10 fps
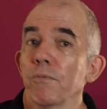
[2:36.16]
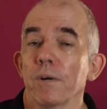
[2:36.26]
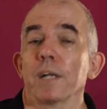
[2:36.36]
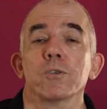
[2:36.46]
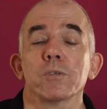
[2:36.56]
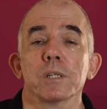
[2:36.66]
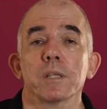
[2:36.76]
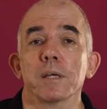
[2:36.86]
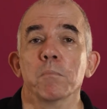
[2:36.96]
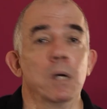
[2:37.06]
find use in
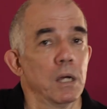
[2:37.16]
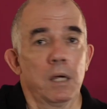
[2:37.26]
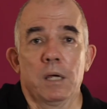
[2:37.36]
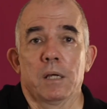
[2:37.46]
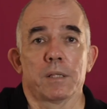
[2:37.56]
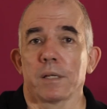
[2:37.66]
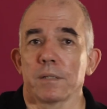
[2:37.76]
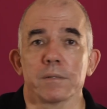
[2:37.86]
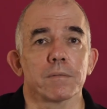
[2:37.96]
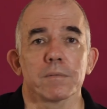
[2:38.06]
them,
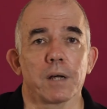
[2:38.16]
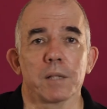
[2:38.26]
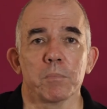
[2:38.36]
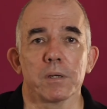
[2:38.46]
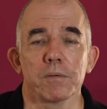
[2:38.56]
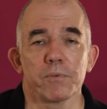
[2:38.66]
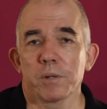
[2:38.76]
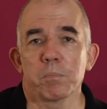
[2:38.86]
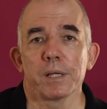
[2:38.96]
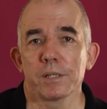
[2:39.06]
then I'll be
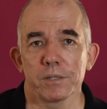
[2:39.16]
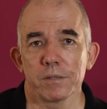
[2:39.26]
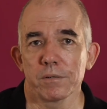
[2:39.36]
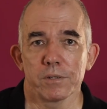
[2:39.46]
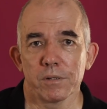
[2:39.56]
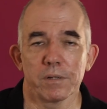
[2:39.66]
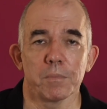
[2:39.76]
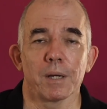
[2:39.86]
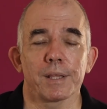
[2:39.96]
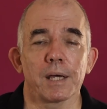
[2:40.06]
very pleased to, to know
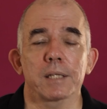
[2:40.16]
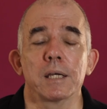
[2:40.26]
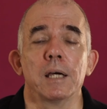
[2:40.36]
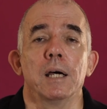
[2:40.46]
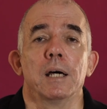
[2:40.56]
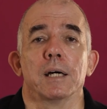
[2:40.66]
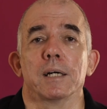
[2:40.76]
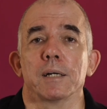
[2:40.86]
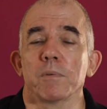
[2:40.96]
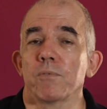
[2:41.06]
about that.
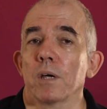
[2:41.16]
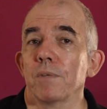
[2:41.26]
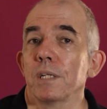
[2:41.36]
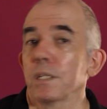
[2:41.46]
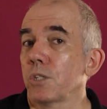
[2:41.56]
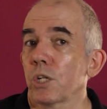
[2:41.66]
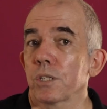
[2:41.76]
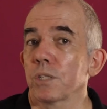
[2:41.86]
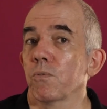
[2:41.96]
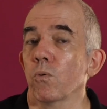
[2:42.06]
Um, if you have any
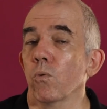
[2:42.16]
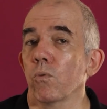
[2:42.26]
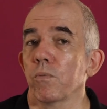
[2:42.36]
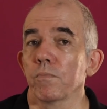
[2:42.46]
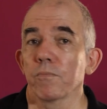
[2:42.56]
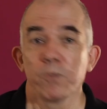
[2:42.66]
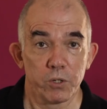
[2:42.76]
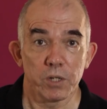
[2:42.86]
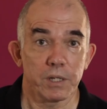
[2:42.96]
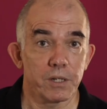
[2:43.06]
suggestions for
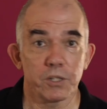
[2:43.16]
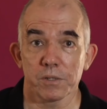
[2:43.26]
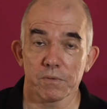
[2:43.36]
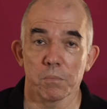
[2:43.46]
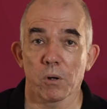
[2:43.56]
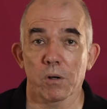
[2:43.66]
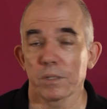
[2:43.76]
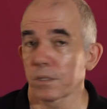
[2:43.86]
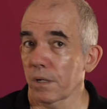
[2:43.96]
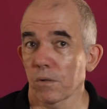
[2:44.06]
future editions of the
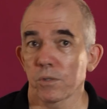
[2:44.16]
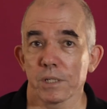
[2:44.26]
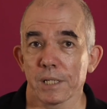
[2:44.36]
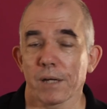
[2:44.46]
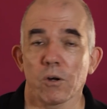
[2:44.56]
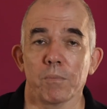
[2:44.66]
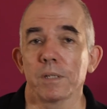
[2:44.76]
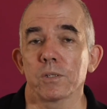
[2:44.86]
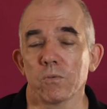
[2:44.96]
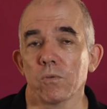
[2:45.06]
booklets, I'll also take
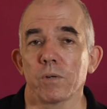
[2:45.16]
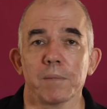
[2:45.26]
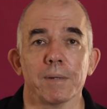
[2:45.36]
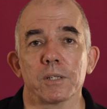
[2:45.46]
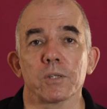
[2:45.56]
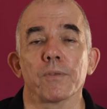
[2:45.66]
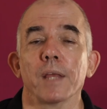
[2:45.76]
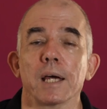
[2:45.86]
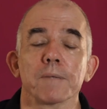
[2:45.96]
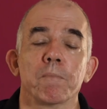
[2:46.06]
comments or emails on
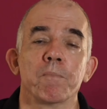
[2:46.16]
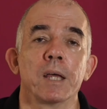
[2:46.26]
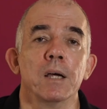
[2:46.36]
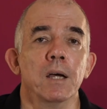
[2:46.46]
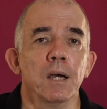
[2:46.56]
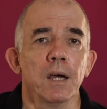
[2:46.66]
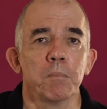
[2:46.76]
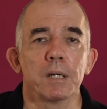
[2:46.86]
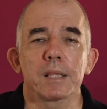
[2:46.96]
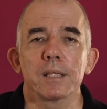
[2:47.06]
that.
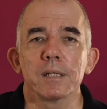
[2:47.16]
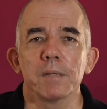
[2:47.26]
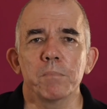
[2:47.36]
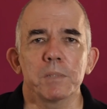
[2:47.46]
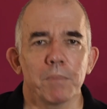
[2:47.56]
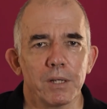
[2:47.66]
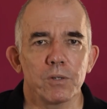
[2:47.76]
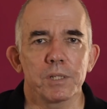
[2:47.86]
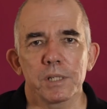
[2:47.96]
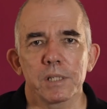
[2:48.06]
But the Olympus
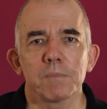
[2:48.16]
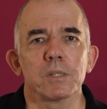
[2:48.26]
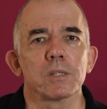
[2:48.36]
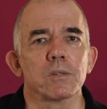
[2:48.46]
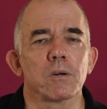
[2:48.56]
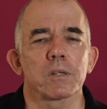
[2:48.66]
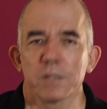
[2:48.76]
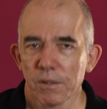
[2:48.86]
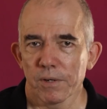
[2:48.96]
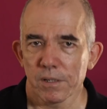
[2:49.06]
menu system is
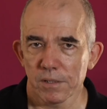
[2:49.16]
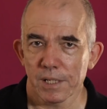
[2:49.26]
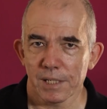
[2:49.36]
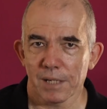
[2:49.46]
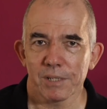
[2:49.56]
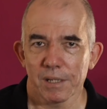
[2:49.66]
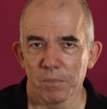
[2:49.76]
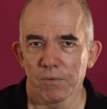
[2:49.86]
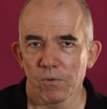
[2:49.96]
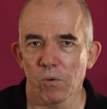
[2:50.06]
not difficult, as I've said
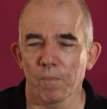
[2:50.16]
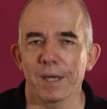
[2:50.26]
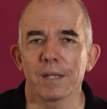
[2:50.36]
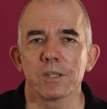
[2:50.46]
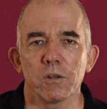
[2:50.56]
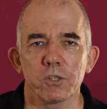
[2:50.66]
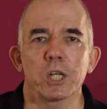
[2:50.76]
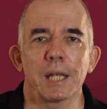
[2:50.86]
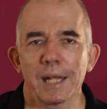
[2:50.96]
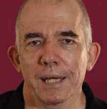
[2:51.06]
before. It is
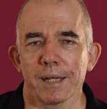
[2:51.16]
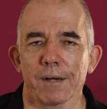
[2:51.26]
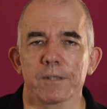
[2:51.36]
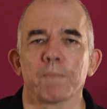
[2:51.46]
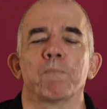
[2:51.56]
logically laid out.